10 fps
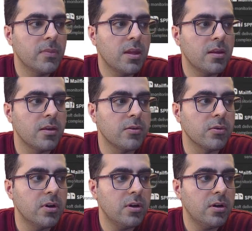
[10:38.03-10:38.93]
Here you
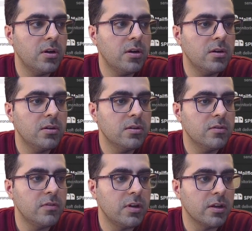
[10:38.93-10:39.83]
are.
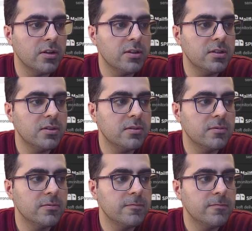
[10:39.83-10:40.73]
Very good.
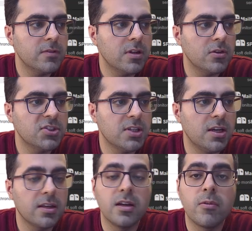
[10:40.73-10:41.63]
It looks
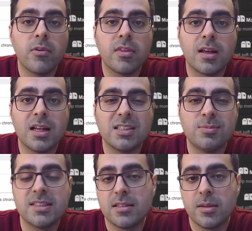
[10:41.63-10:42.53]
like everything has been
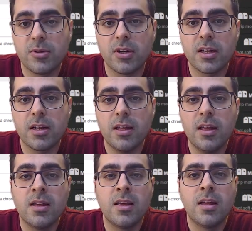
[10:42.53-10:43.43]
set up
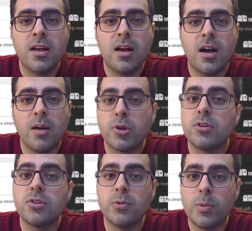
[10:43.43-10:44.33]
correctly. I'm
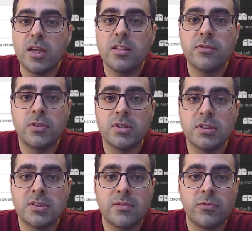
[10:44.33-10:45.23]
going to wait for
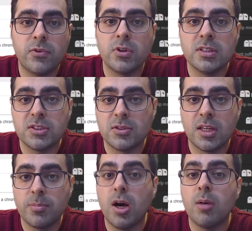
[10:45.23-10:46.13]
this to
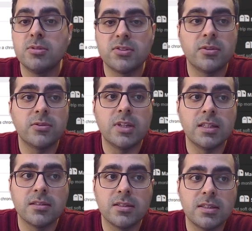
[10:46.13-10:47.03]
get published through the
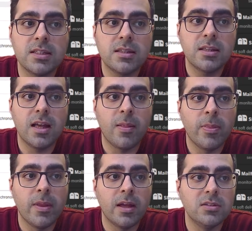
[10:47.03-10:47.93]
internet and
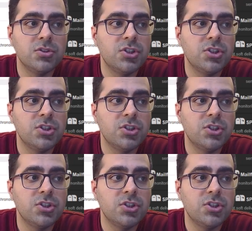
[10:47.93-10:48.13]
then